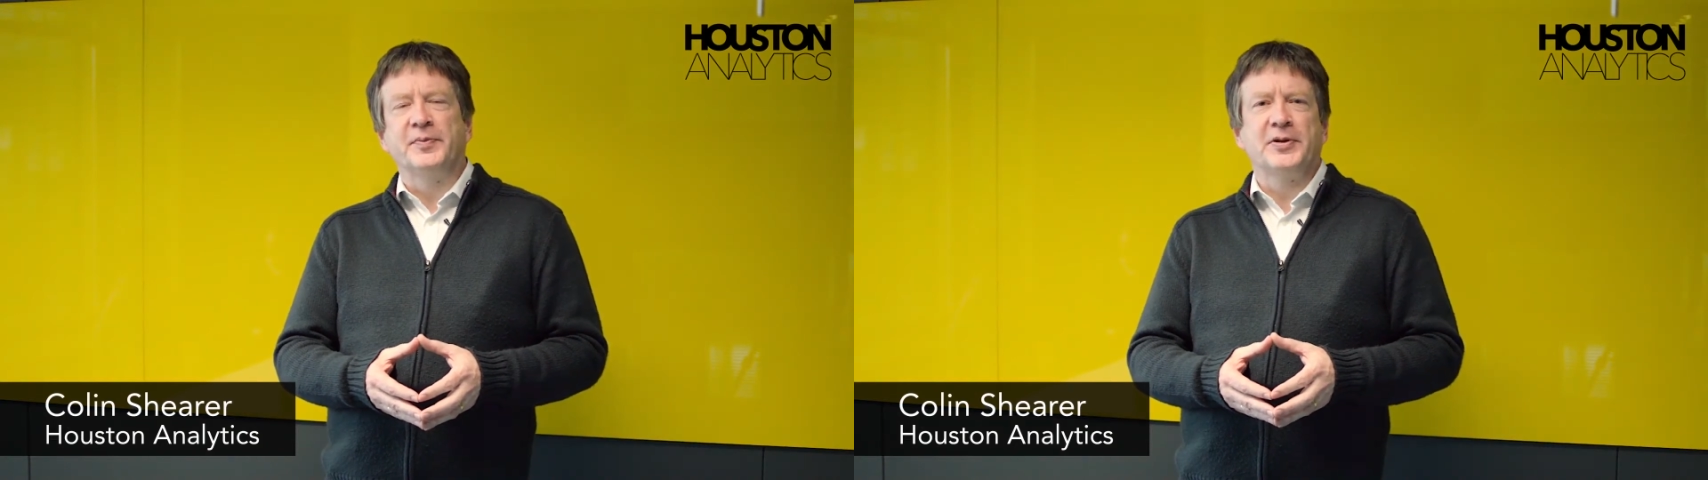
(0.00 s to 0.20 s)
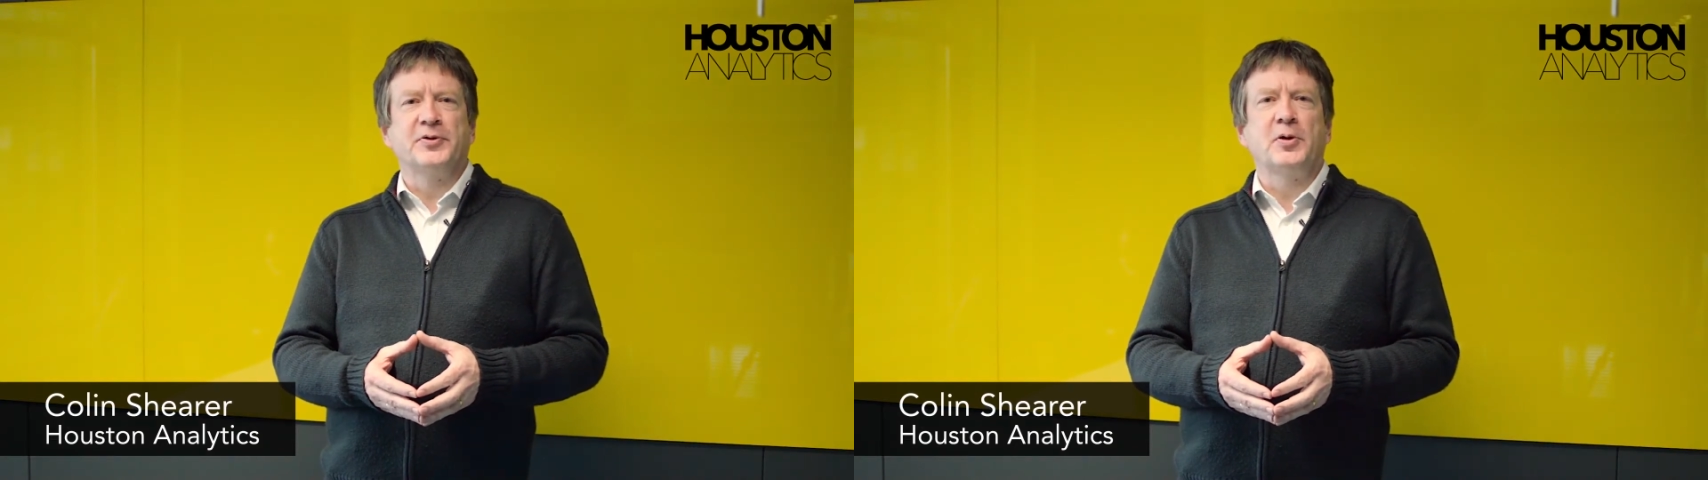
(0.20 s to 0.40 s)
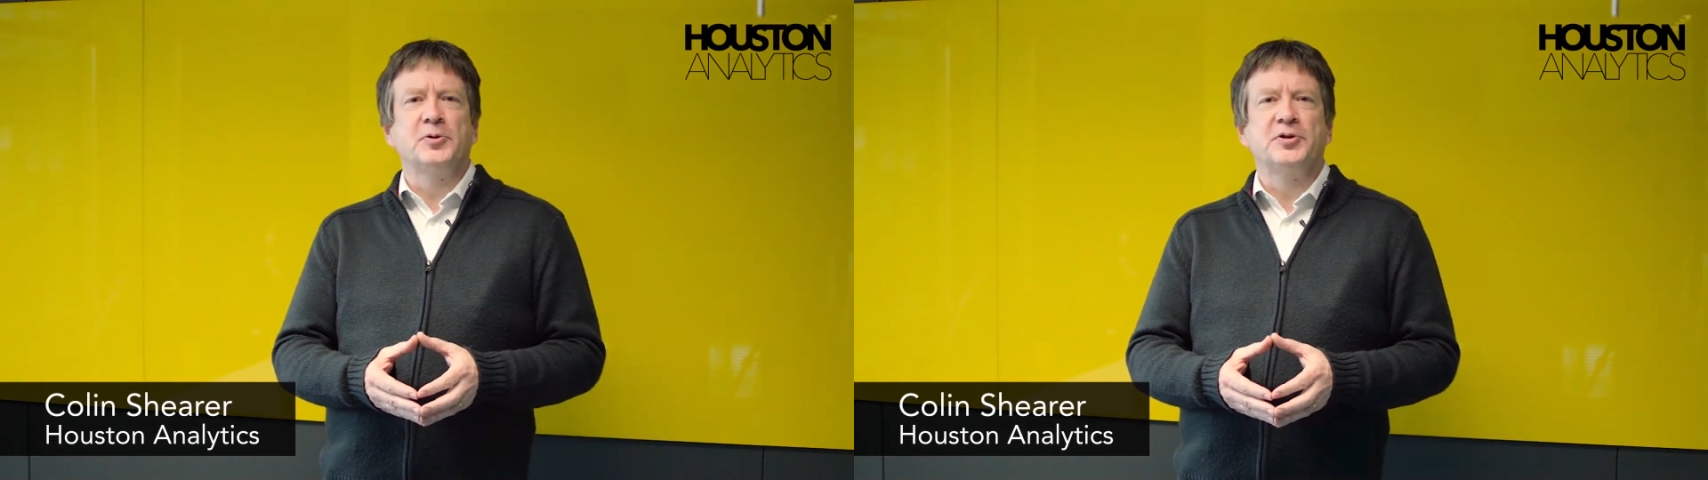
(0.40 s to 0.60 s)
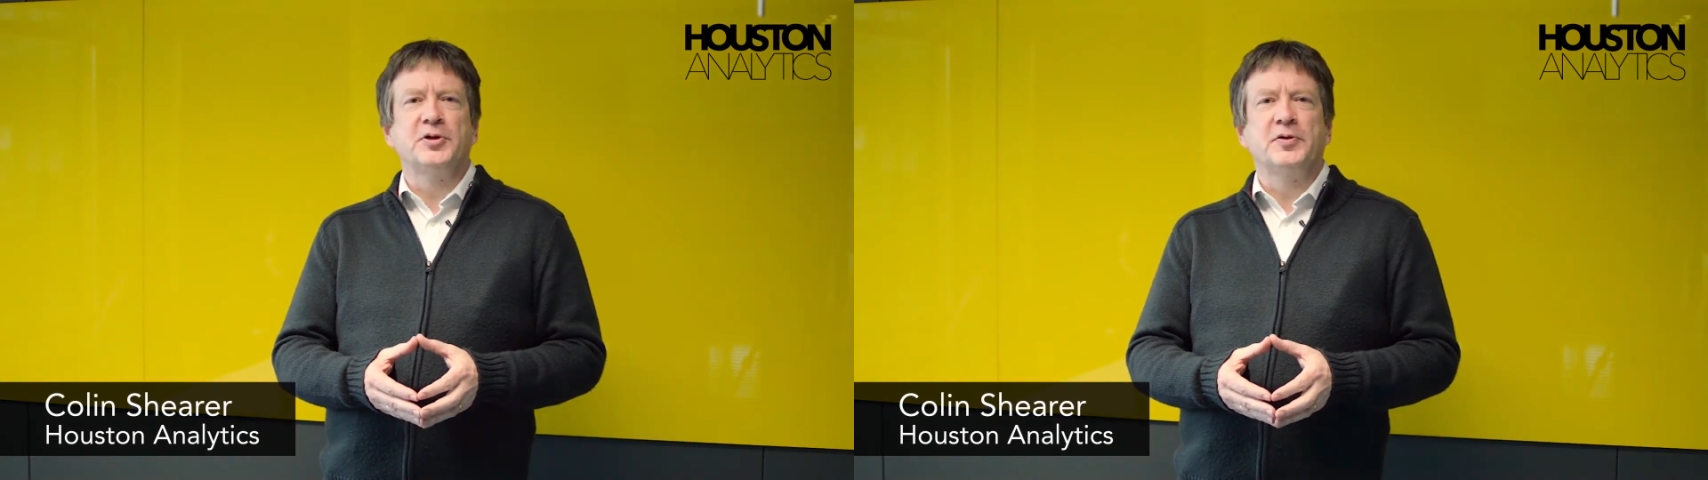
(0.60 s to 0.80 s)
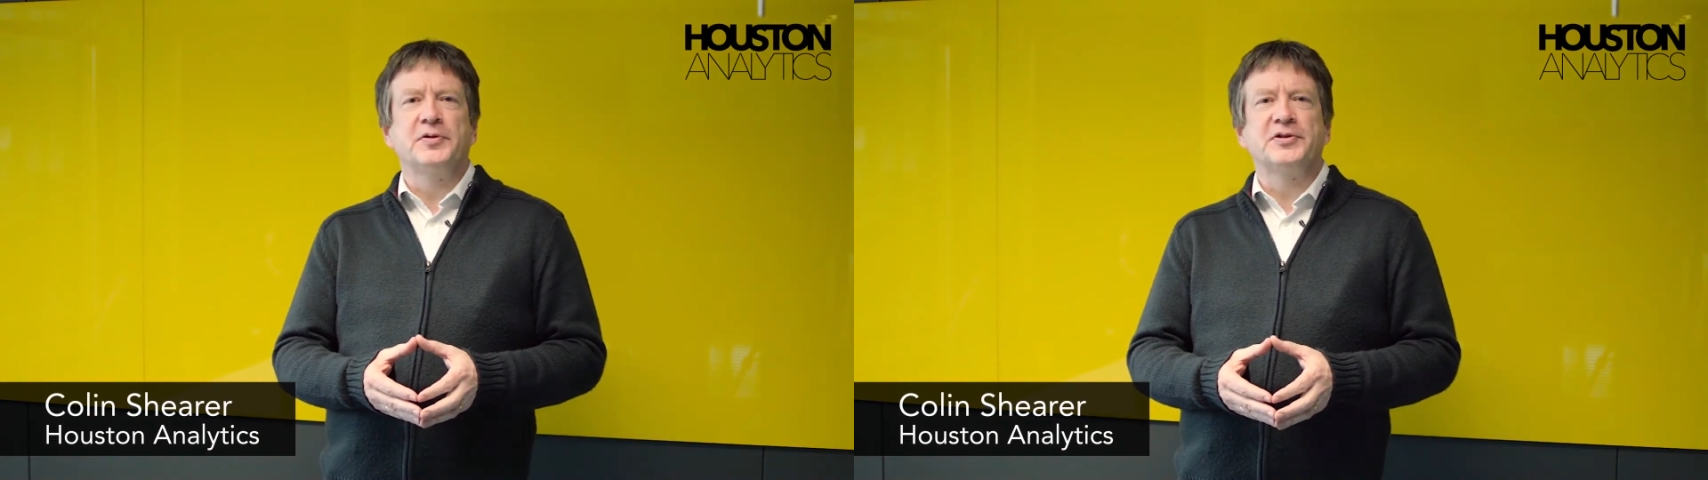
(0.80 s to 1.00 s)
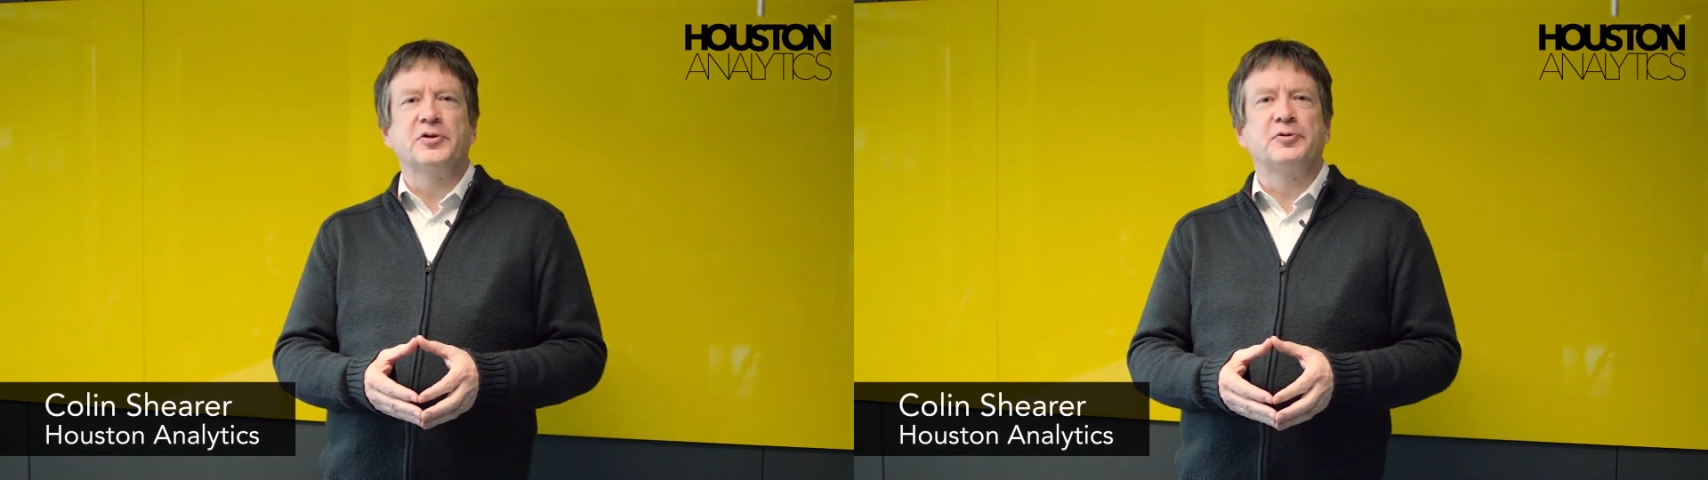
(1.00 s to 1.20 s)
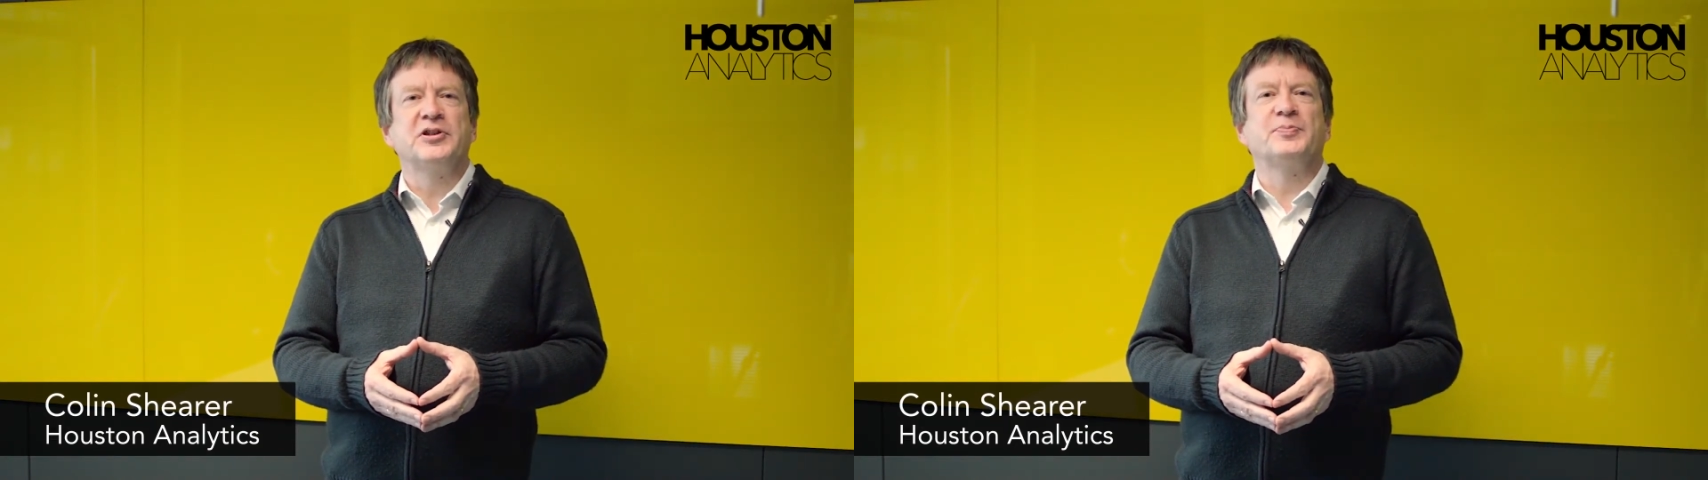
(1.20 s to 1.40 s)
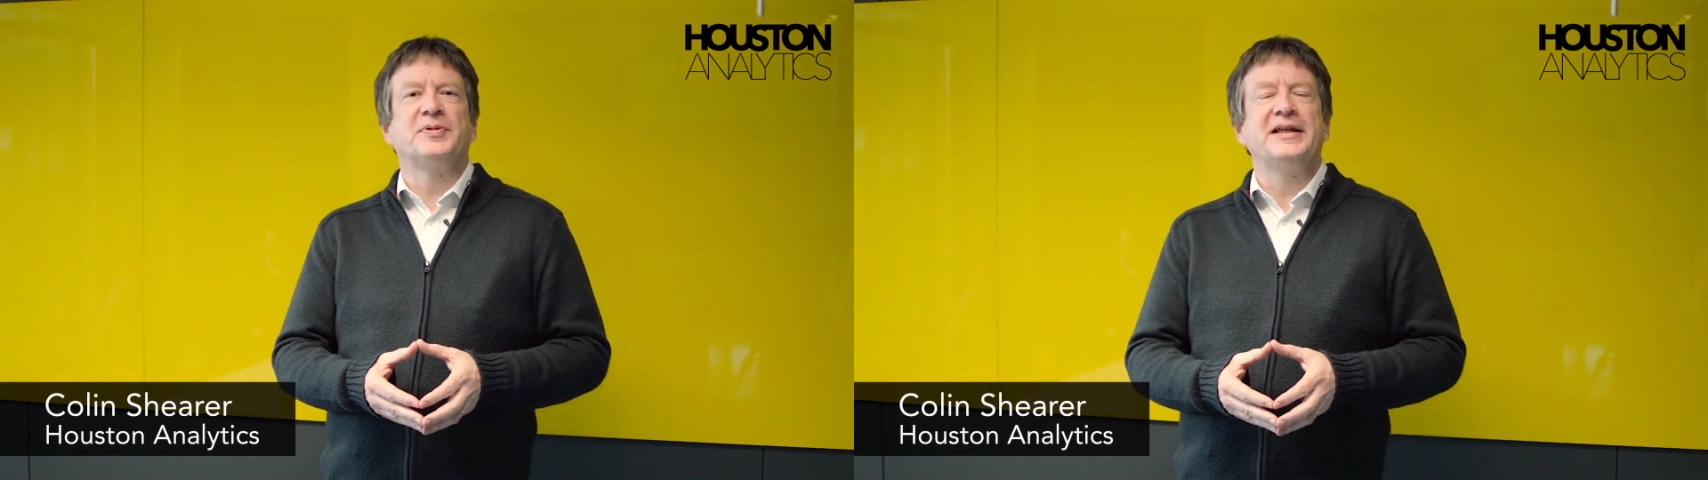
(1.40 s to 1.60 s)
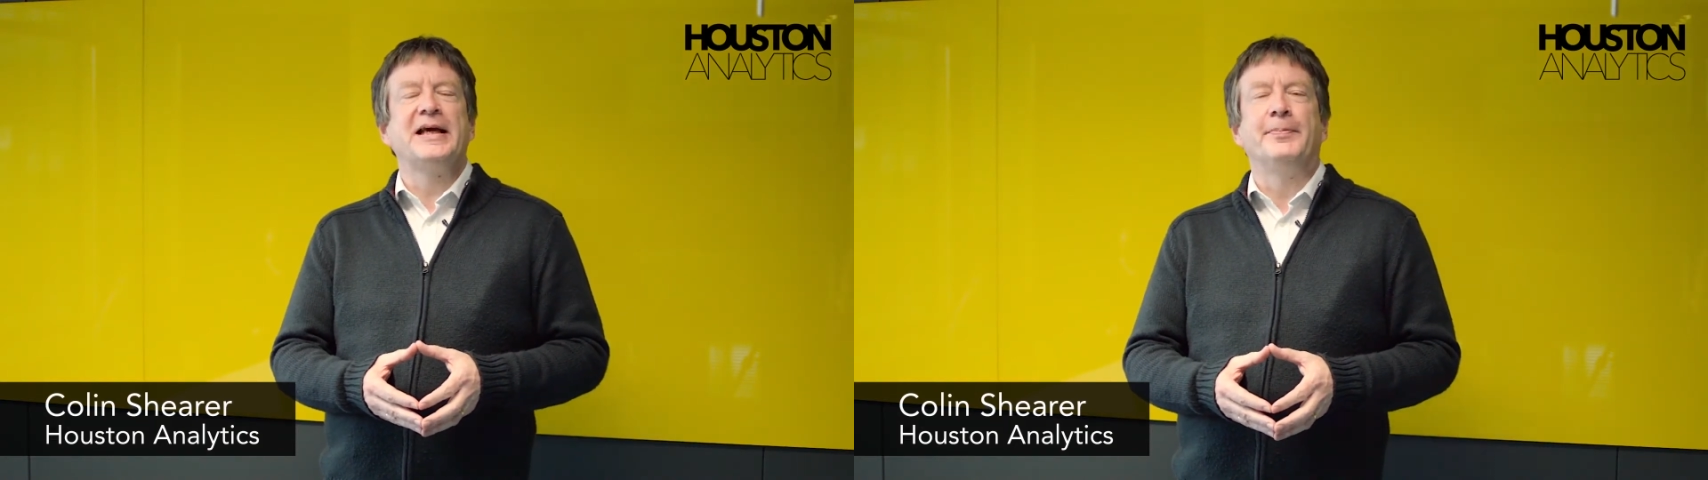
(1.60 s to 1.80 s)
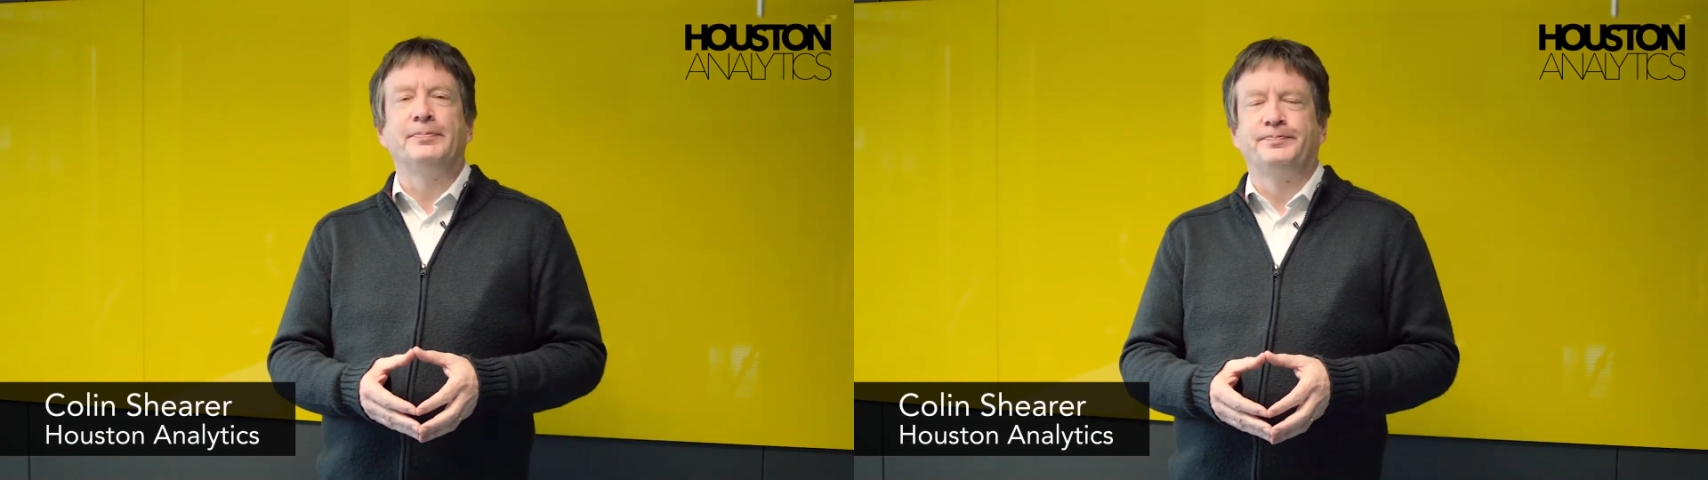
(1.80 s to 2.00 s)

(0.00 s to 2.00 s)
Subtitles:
methodology known as CRISP-DM.